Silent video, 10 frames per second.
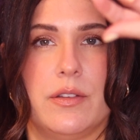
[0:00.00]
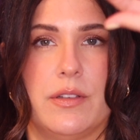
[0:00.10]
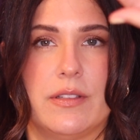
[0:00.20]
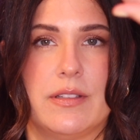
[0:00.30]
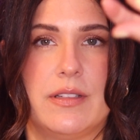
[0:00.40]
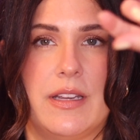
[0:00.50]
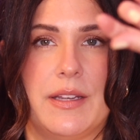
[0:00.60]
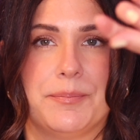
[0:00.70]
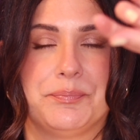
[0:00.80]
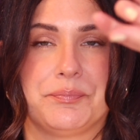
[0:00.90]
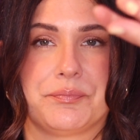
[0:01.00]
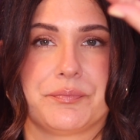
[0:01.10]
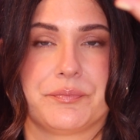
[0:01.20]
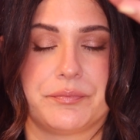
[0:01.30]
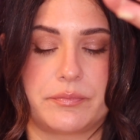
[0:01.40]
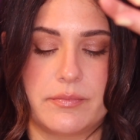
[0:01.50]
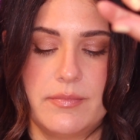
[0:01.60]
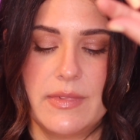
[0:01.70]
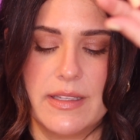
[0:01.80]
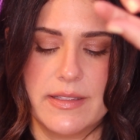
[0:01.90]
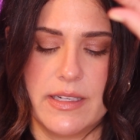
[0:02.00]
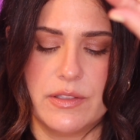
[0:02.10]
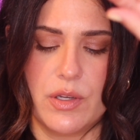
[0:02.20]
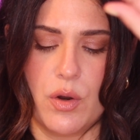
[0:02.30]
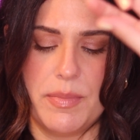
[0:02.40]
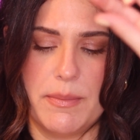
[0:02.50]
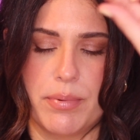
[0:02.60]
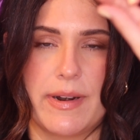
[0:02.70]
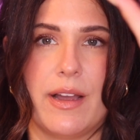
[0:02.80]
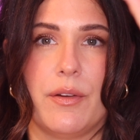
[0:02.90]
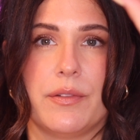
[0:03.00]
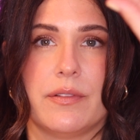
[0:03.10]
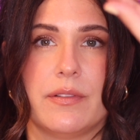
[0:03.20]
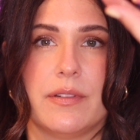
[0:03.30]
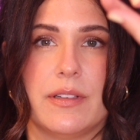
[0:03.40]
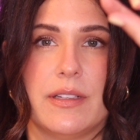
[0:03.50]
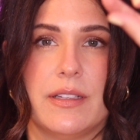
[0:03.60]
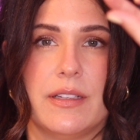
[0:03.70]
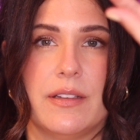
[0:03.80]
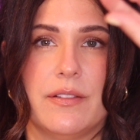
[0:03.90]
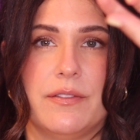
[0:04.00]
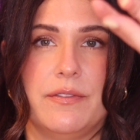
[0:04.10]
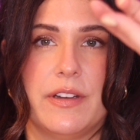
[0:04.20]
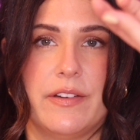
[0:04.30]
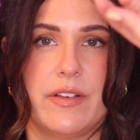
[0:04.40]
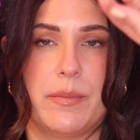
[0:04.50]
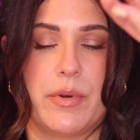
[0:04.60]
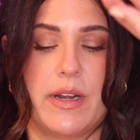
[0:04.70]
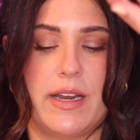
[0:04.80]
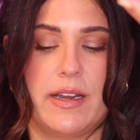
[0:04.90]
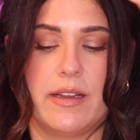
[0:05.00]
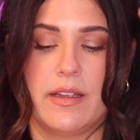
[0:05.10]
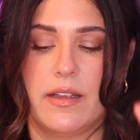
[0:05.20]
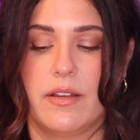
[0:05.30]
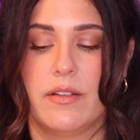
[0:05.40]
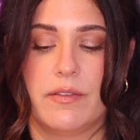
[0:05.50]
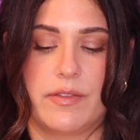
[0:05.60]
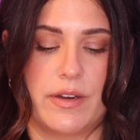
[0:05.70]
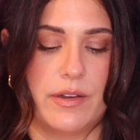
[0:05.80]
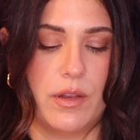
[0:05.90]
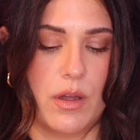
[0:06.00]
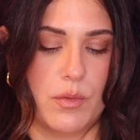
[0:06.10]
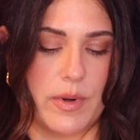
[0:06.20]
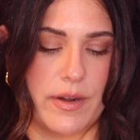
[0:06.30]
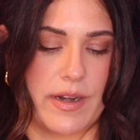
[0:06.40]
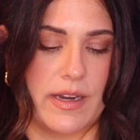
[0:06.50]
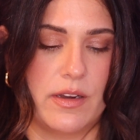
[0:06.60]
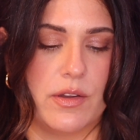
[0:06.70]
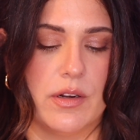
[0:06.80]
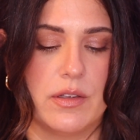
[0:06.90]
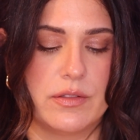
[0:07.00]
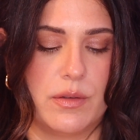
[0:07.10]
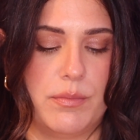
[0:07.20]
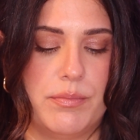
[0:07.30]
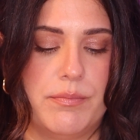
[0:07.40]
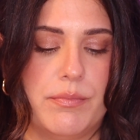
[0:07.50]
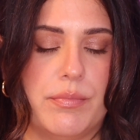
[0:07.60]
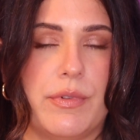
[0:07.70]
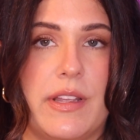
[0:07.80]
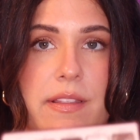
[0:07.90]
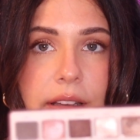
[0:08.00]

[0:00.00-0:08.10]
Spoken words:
you can see it's like a taupey brown, very, very pretty, very long wearing. You can also bring